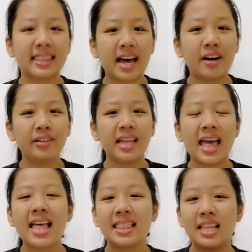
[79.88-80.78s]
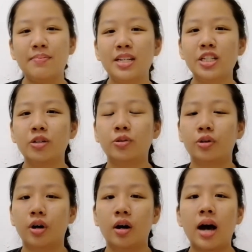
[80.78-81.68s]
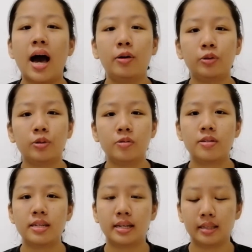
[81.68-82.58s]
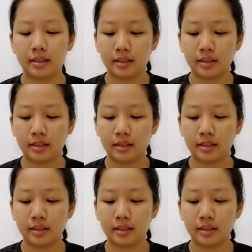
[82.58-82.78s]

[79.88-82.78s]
Now, let me show to you all how to use it.